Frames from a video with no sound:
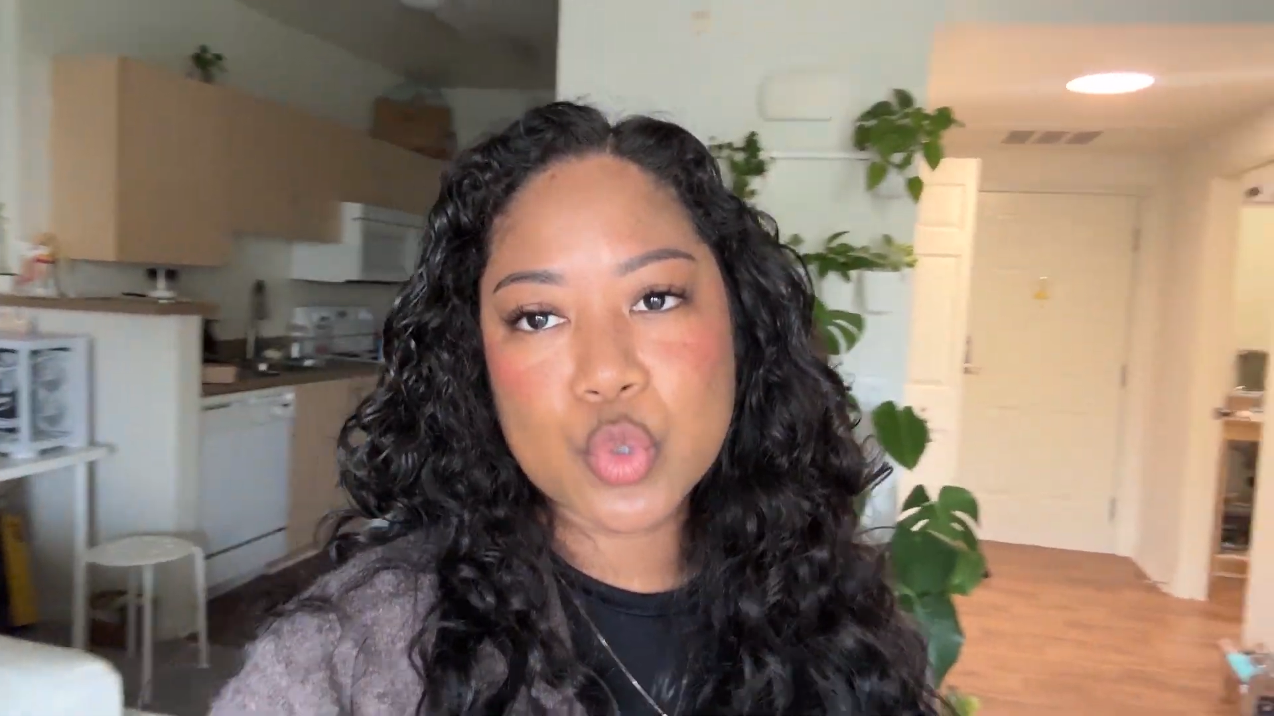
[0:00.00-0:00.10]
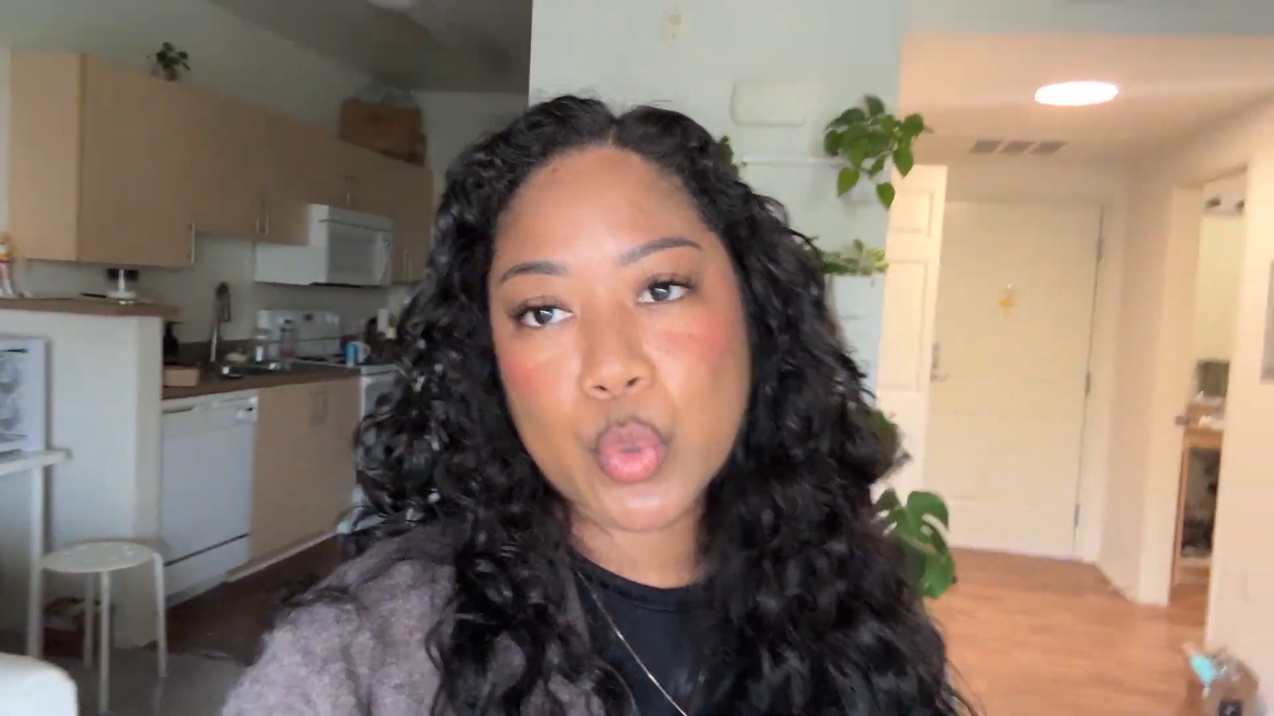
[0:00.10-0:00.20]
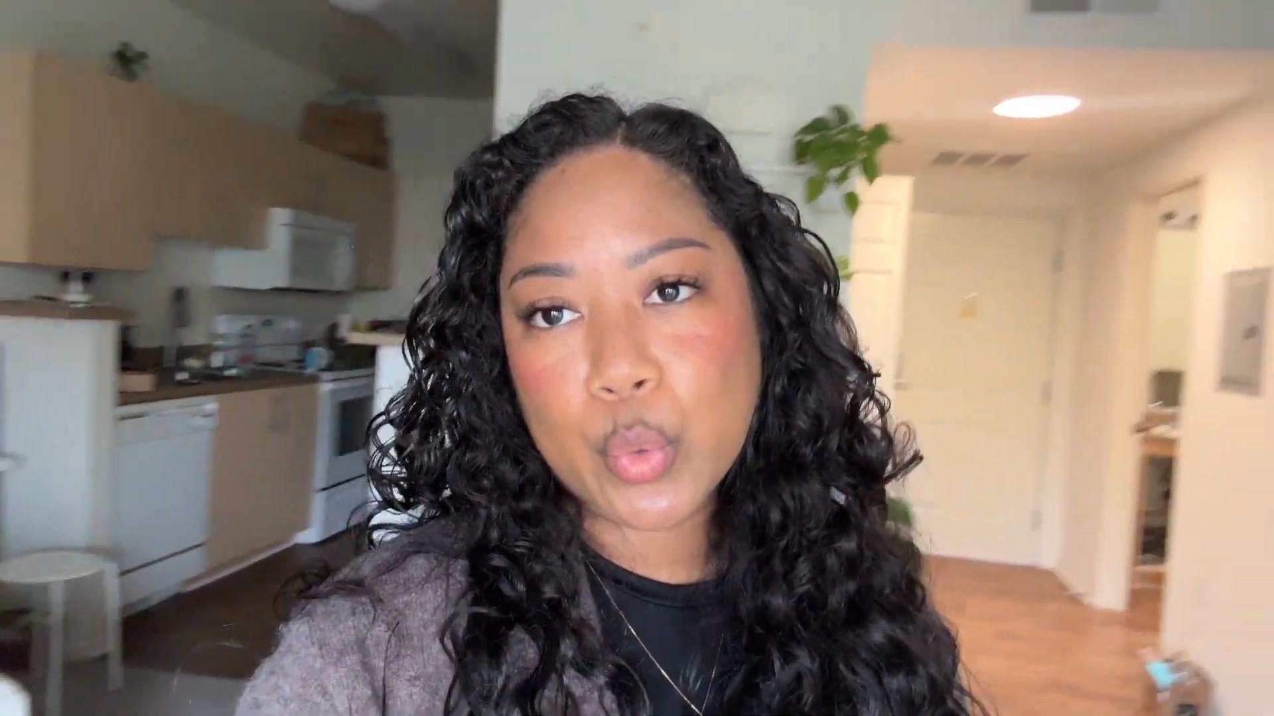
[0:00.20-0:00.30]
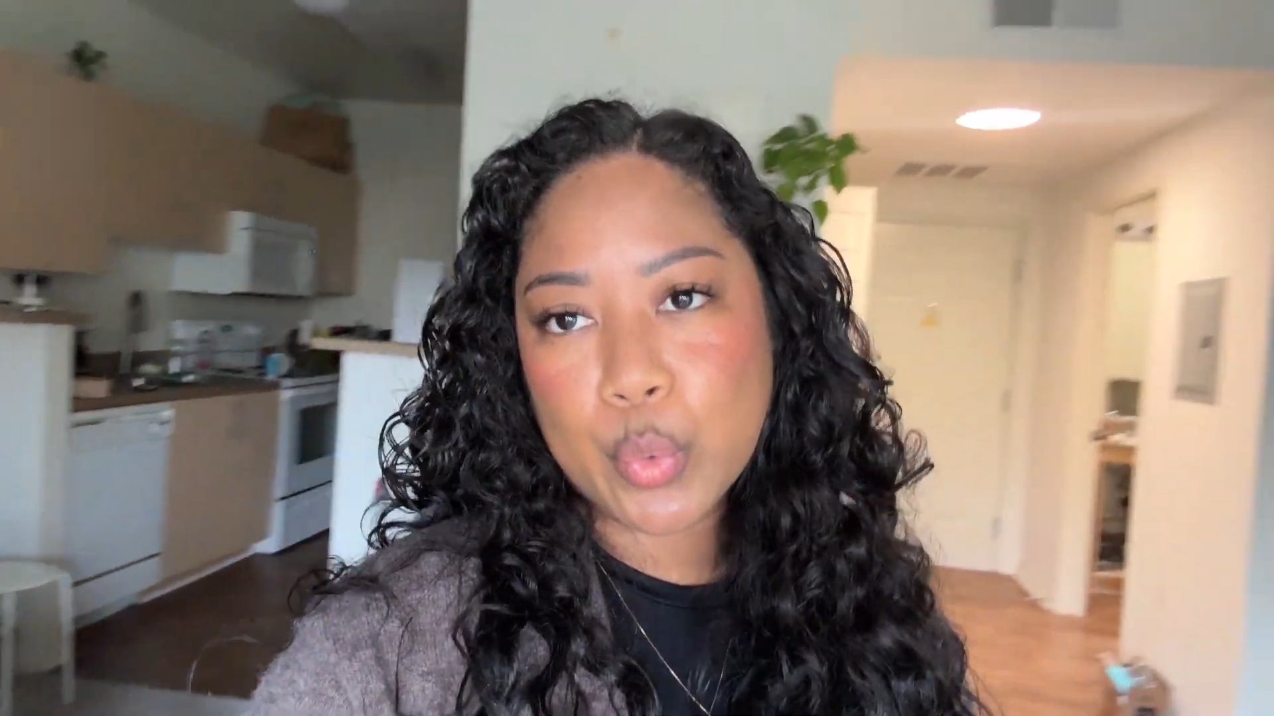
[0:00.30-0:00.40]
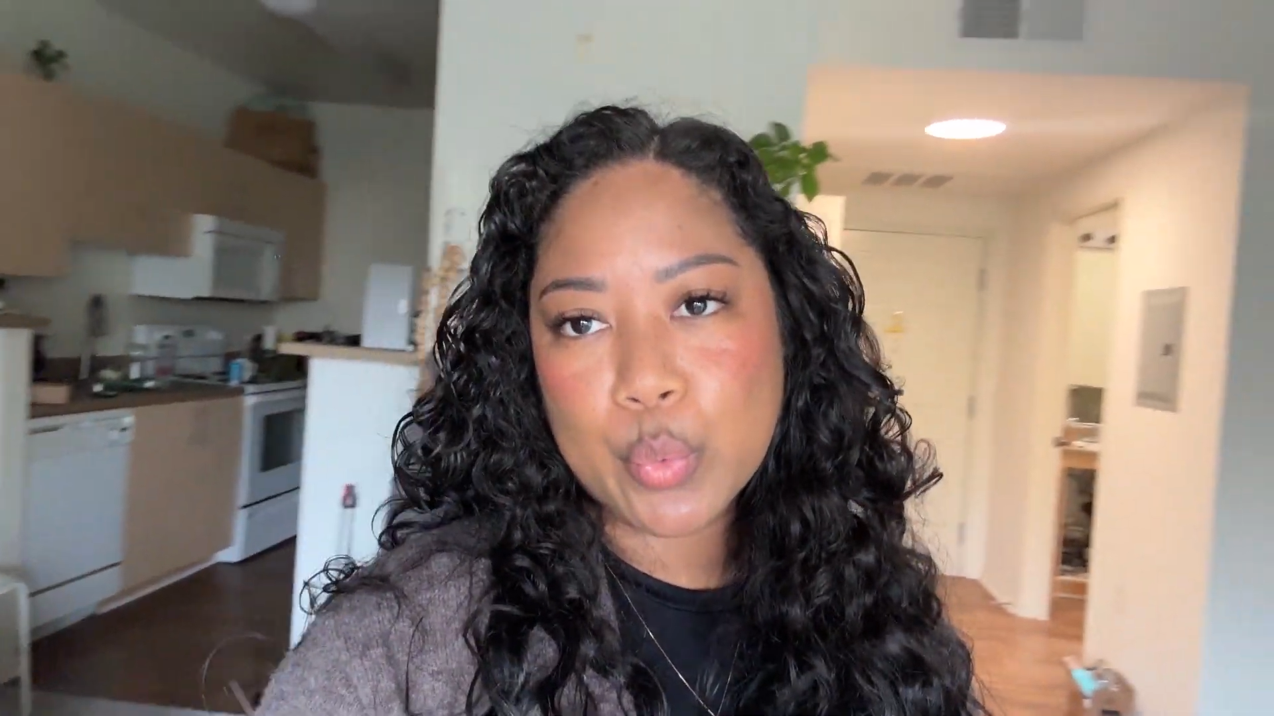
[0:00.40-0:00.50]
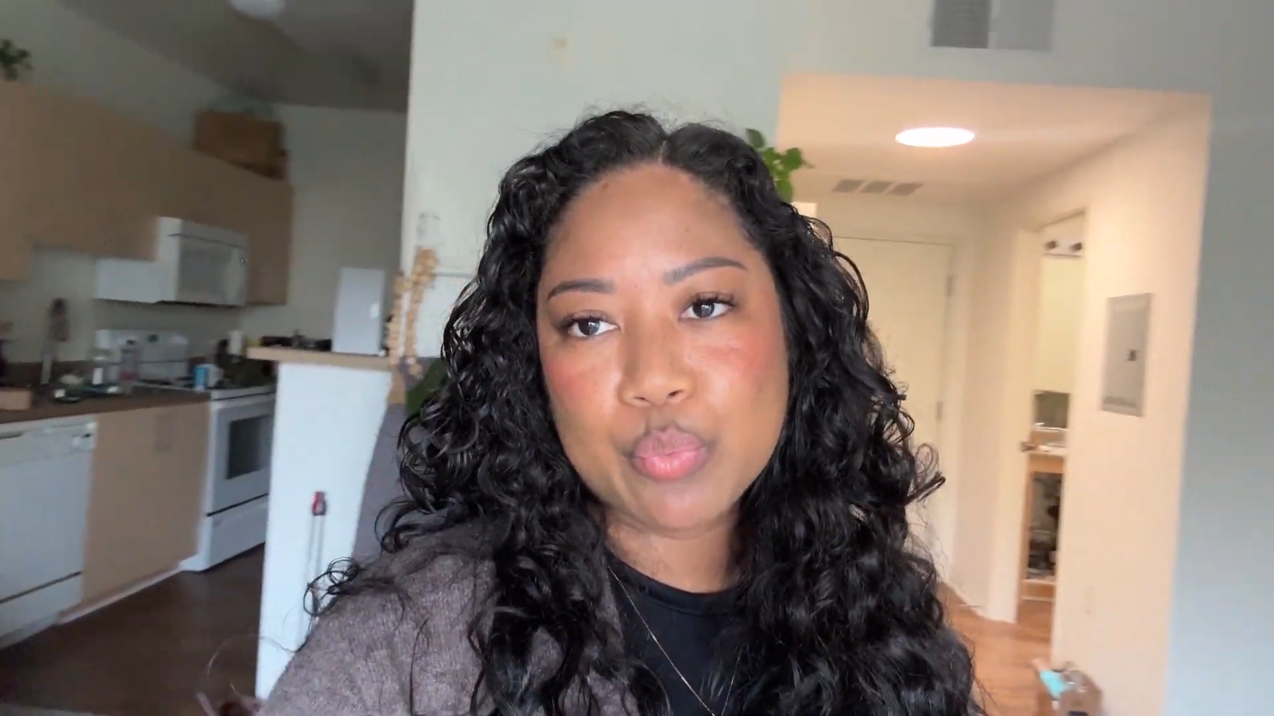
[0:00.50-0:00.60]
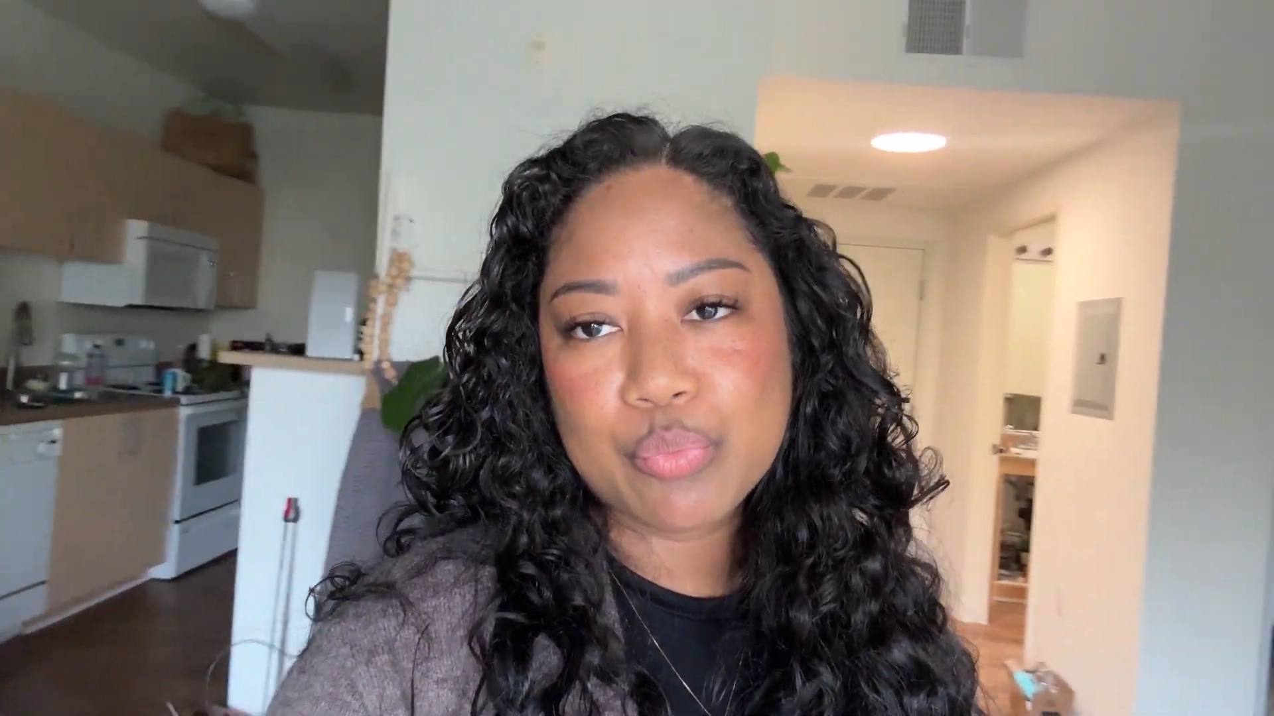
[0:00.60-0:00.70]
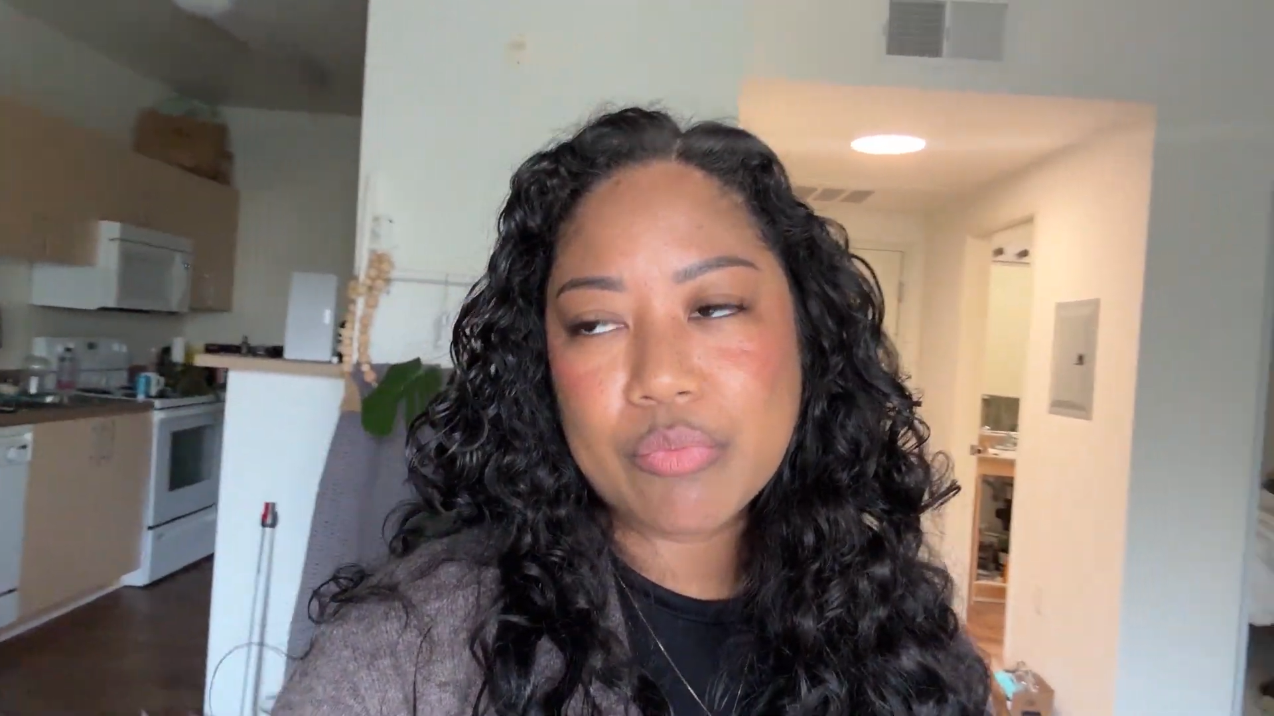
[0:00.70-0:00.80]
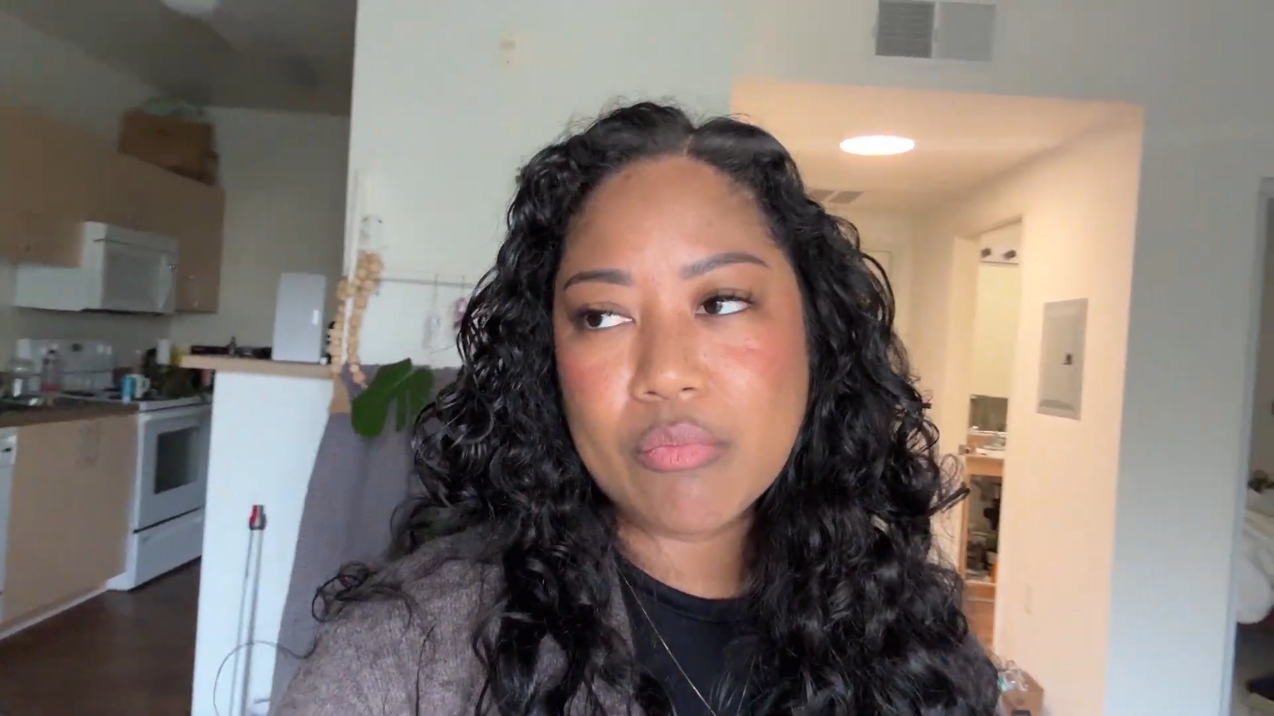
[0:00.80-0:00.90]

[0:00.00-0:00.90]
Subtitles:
So